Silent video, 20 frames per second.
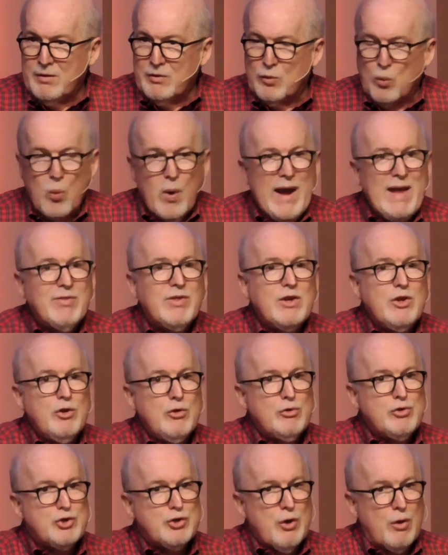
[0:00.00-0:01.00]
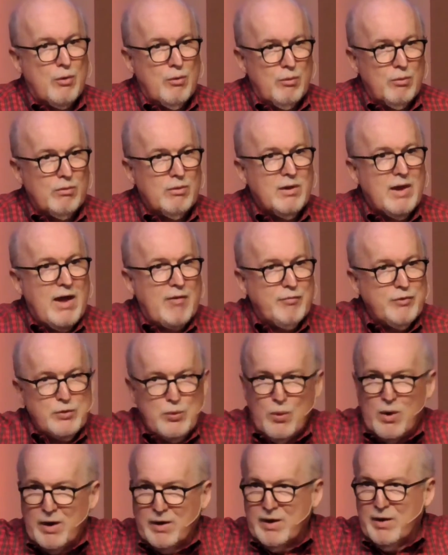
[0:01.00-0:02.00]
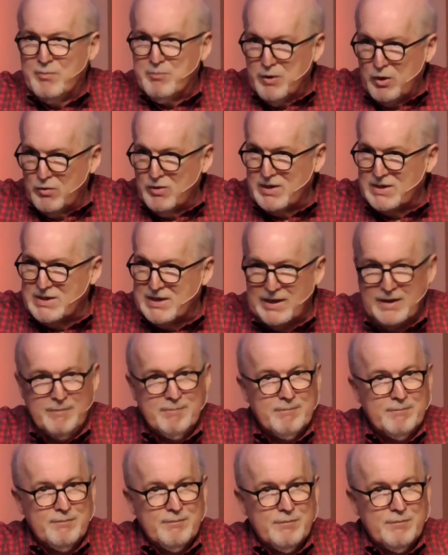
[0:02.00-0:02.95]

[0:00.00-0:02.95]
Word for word: The way that you show love to our community.